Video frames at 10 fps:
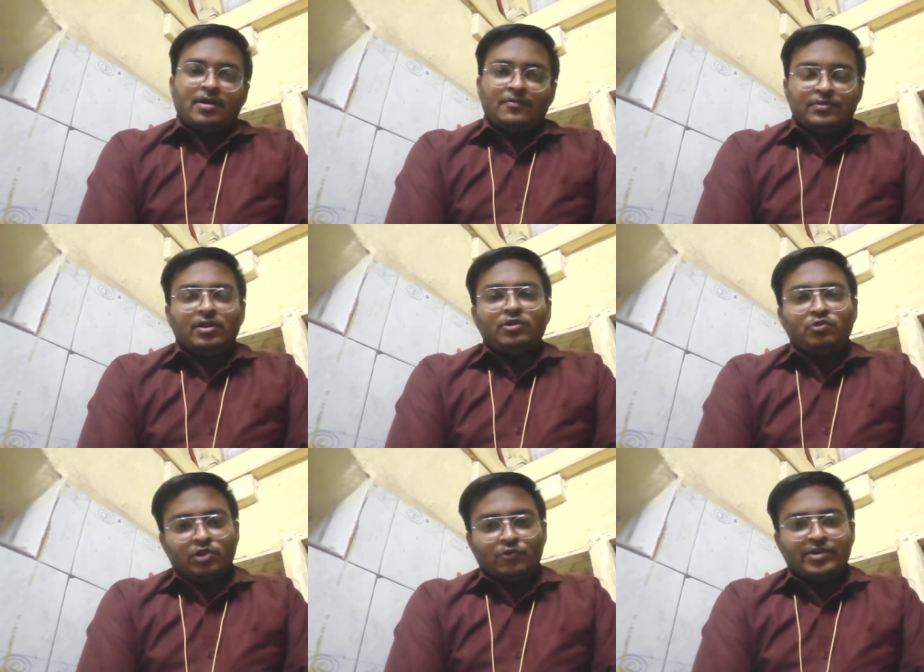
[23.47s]
After
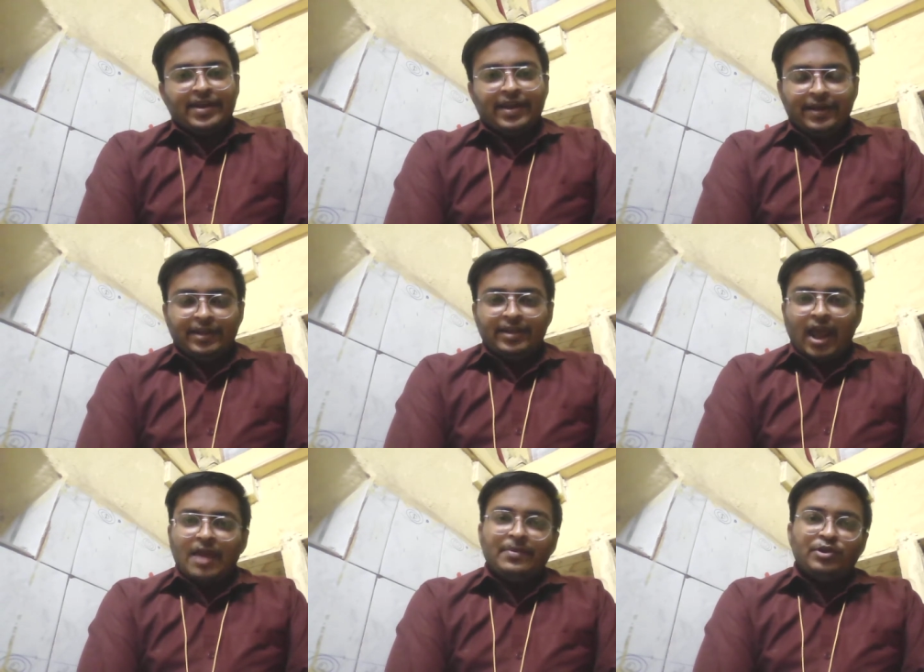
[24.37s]
two thousand eighteen,
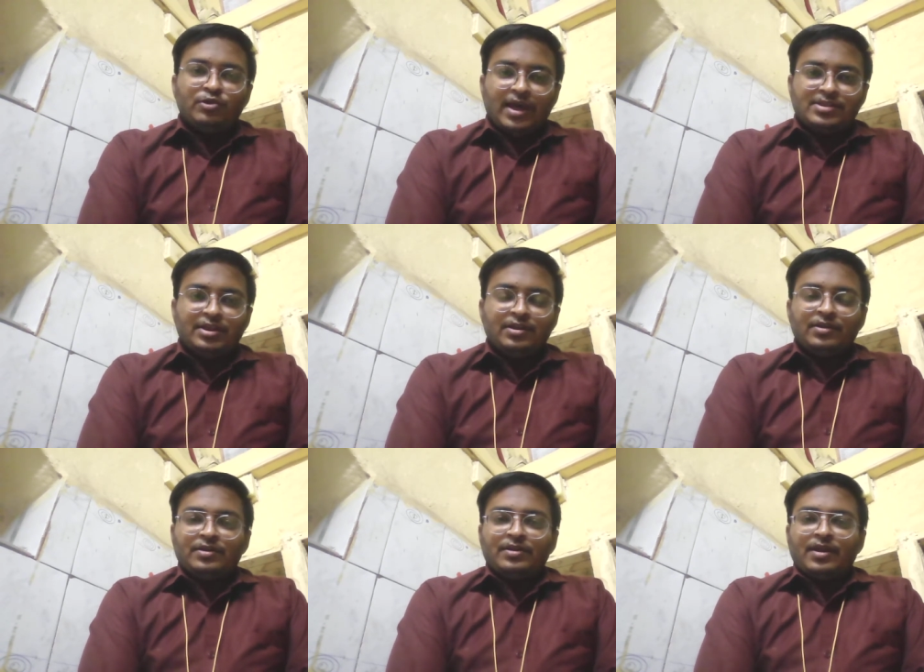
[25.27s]
I have been to Nasik
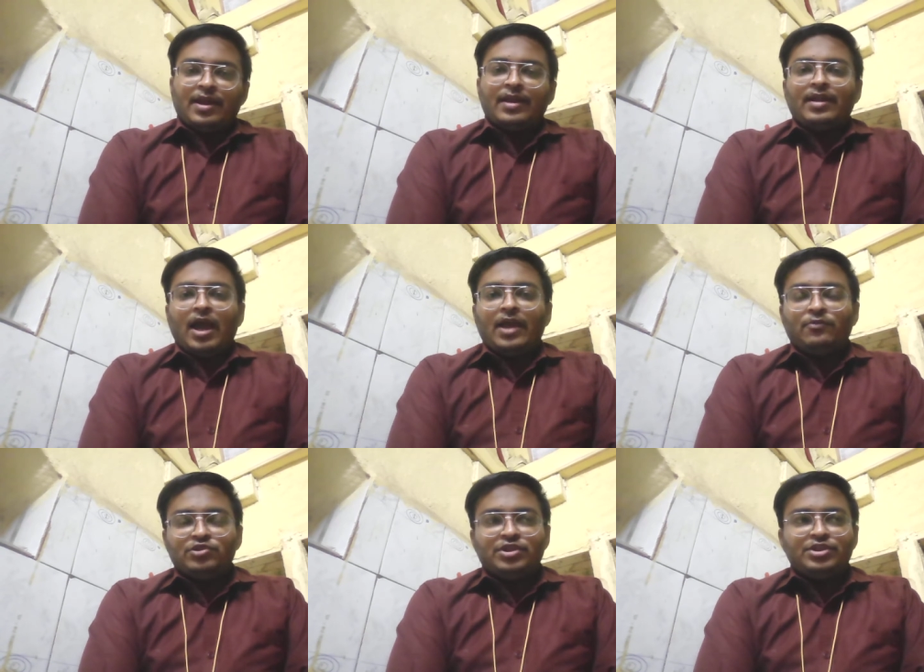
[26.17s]
and I
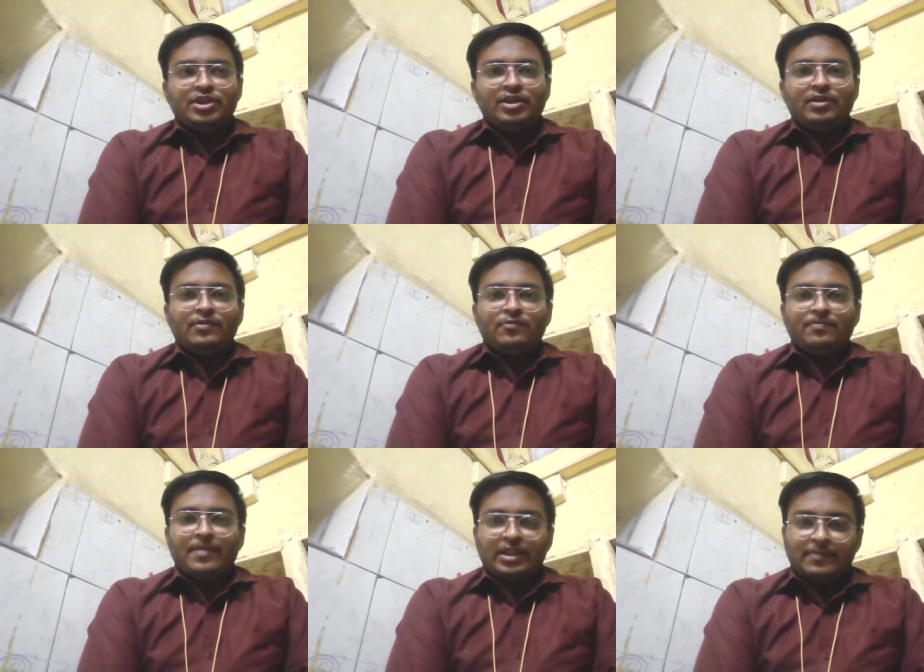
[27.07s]
was teaching
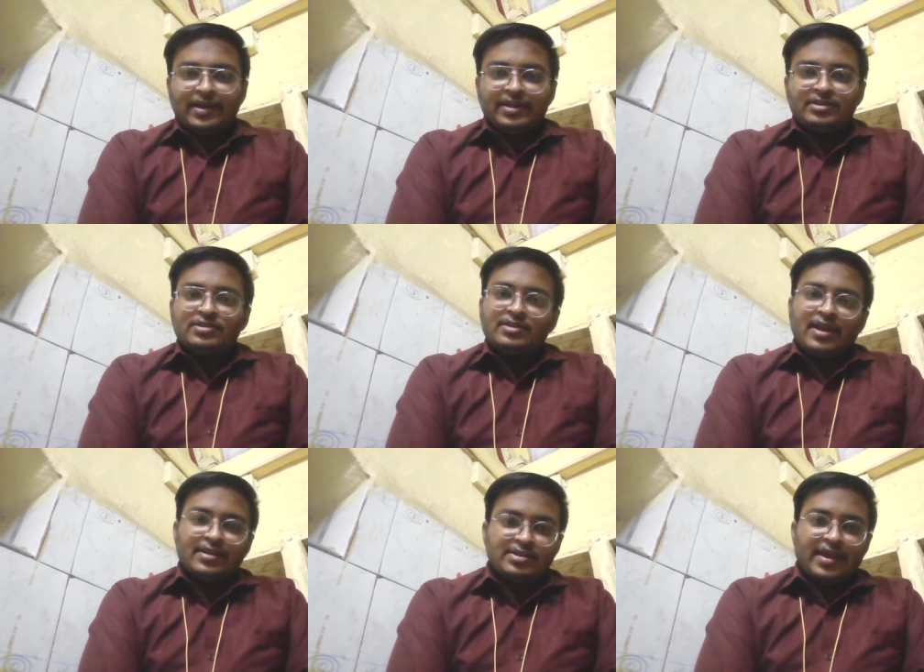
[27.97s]
Mathematics
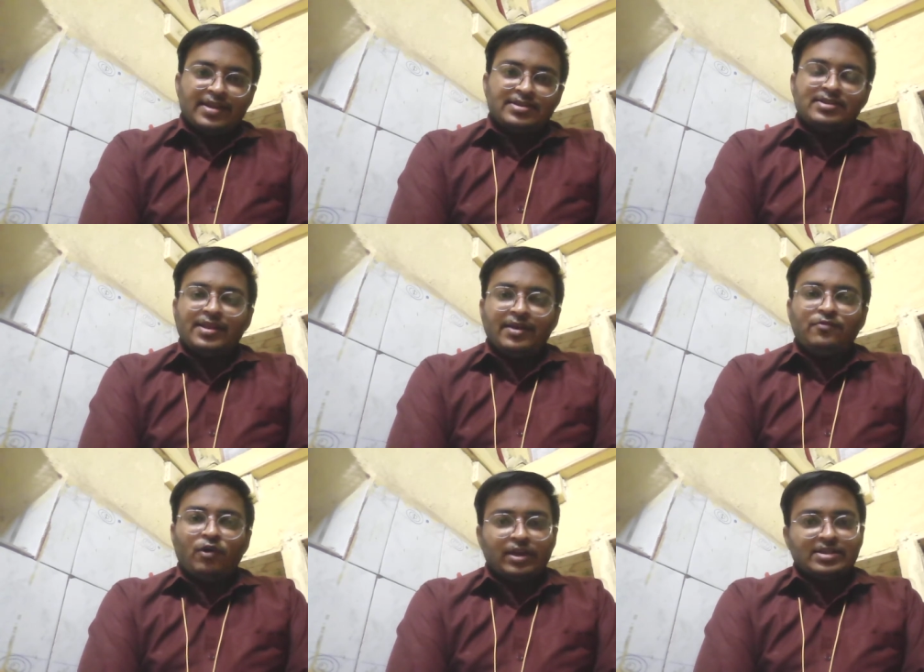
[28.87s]
and Science there
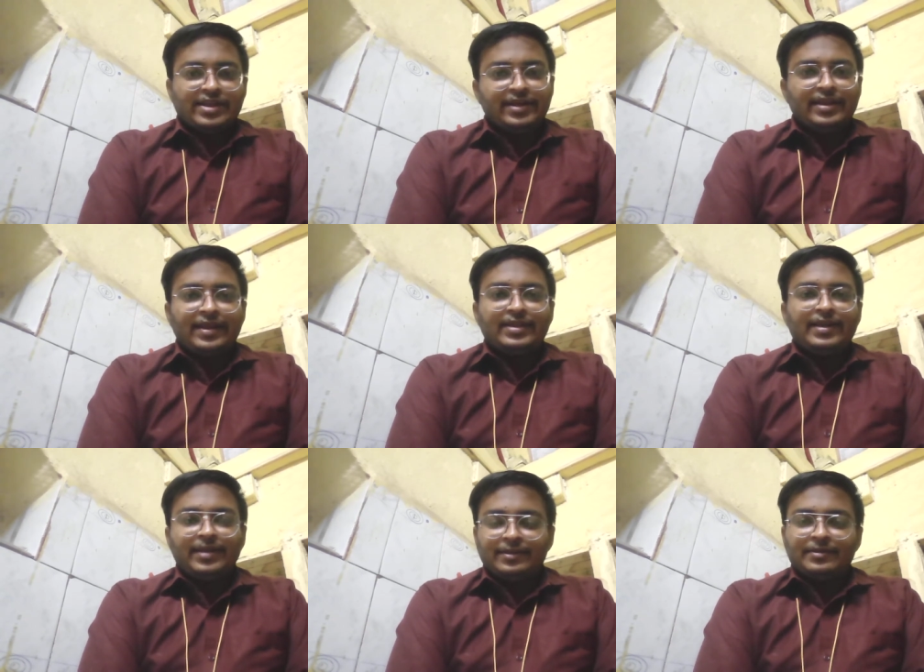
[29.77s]
for class eight, ninth
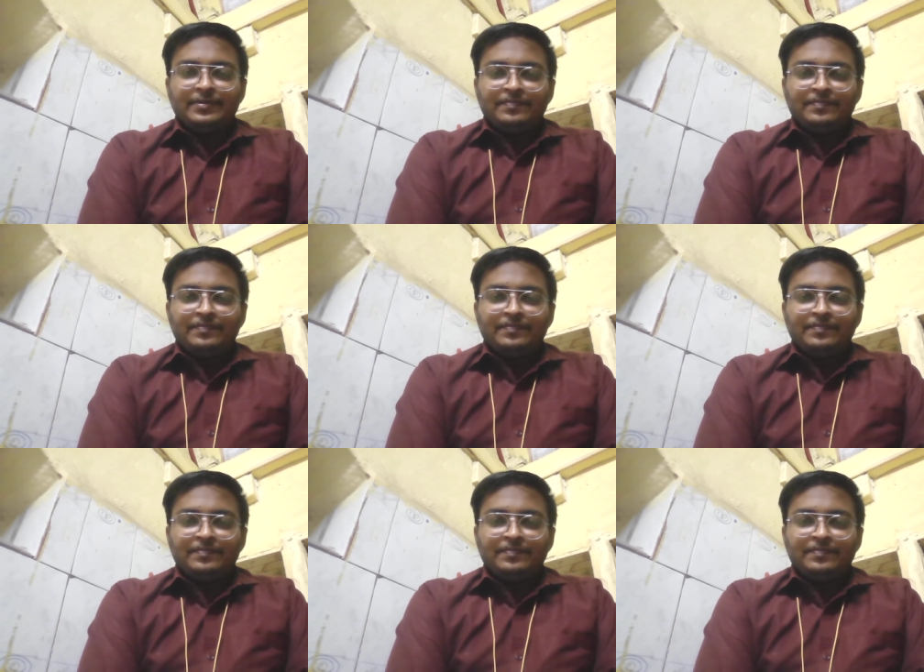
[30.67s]
and tenth.